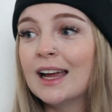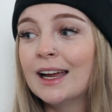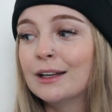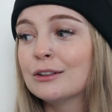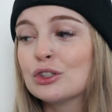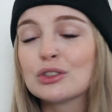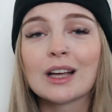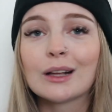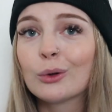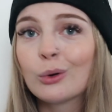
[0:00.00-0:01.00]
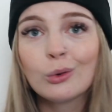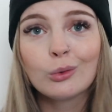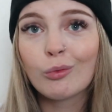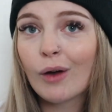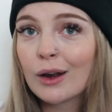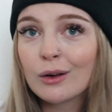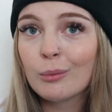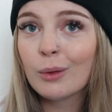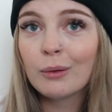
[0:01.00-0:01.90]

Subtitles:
and just like little random